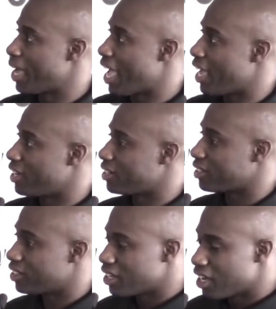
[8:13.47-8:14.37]

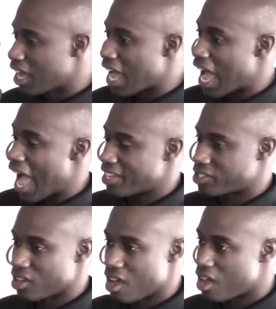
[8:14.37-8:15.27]
and I
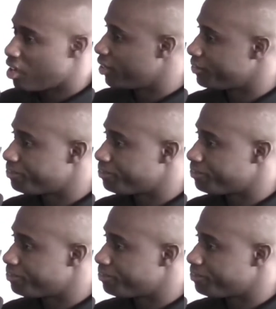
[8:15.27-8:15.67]
saw